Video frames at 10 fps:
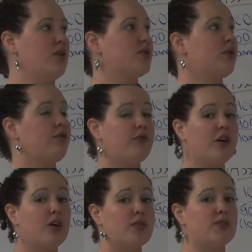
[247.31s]
So
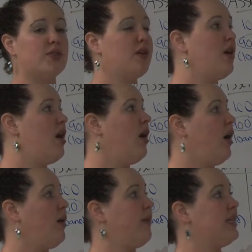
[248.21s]
first,
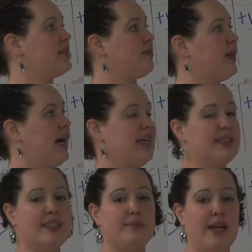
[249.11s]
our money supply has
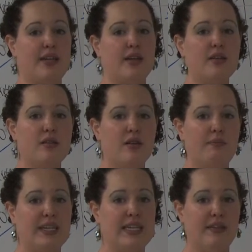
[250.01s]
expanded
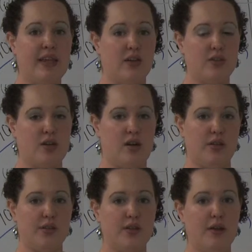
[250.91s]
by
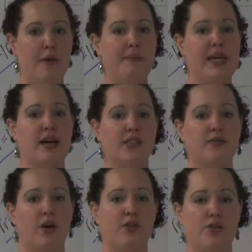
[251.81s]
$10,000 because of
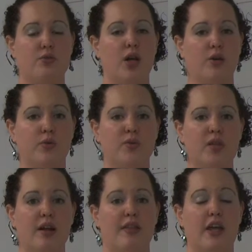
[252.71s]
all the new loans
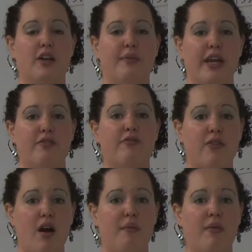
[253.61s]
that are made
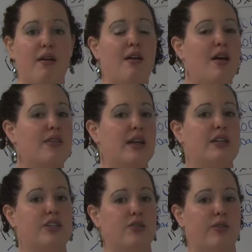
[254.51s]
from that
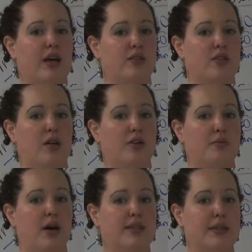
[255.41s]
initial $1,000
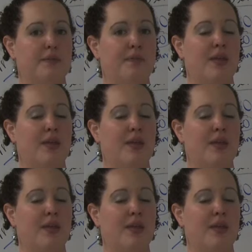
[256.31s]
deposit.